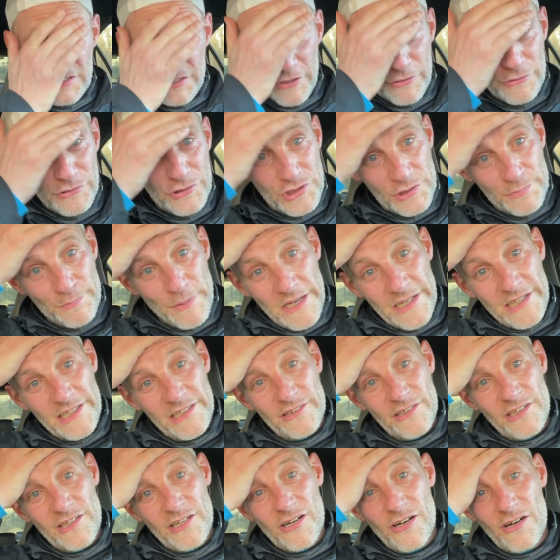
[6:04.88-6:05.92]
Just back in the
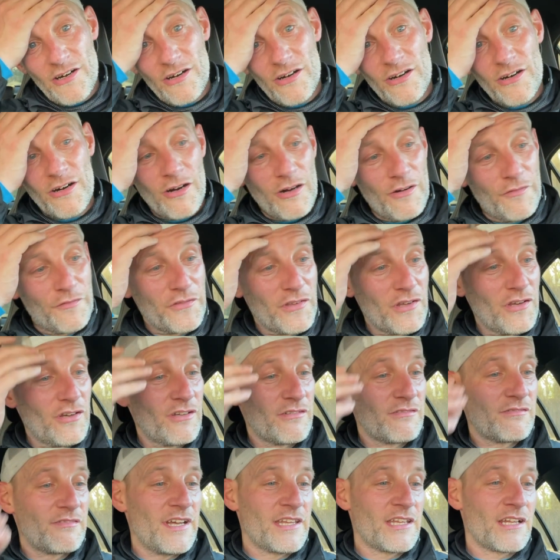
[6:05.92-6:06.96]
car after
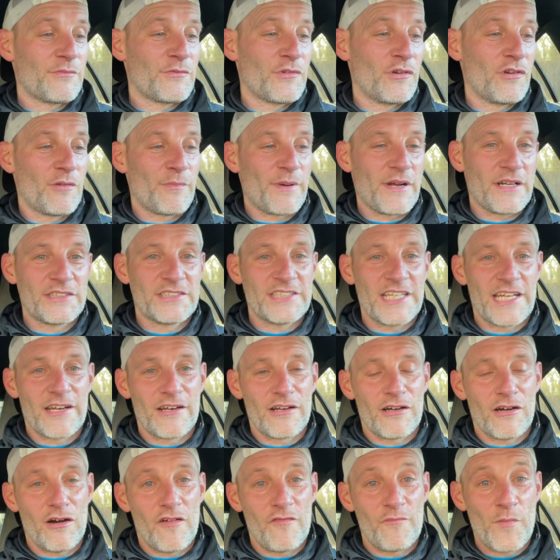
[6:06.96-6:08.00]
end up doing about
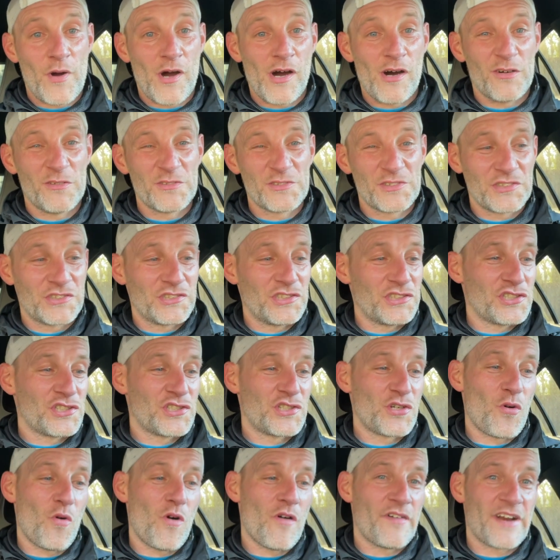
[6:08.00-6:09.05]
10.5 miles, just
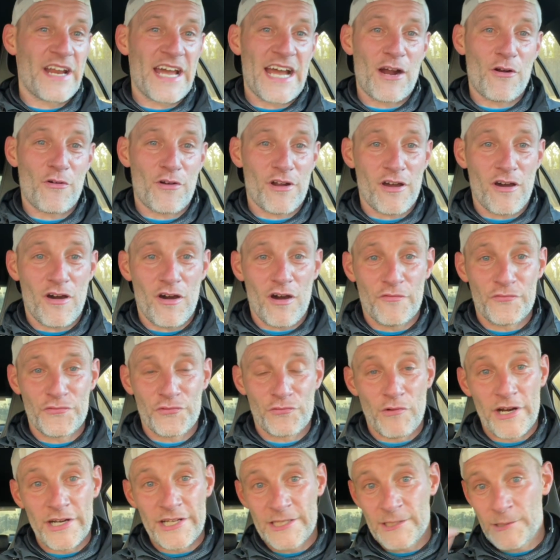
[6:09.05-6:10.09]
short of an hour and a half's
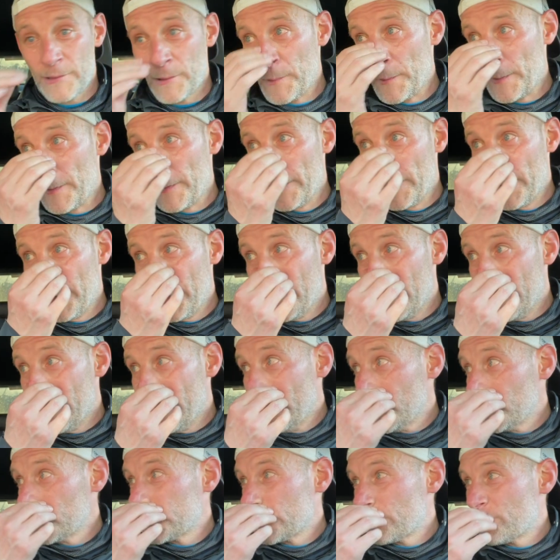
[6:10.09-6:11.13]
running,
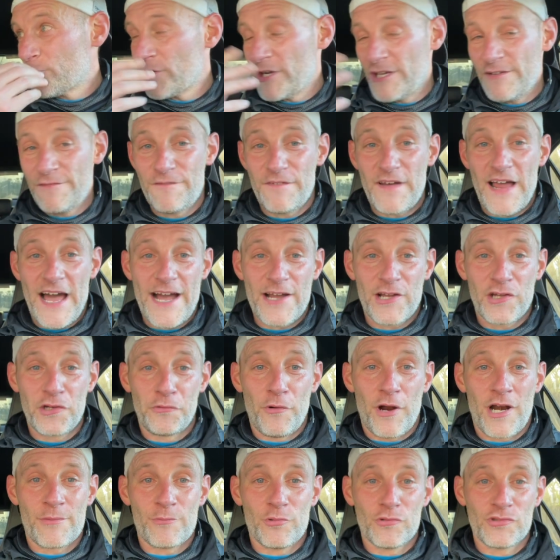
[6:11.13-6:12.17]
which is pretty flat, good
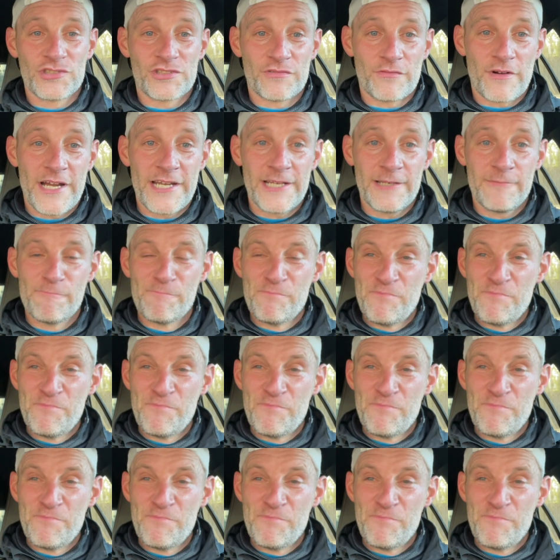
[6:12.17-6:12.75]
runnable terrain.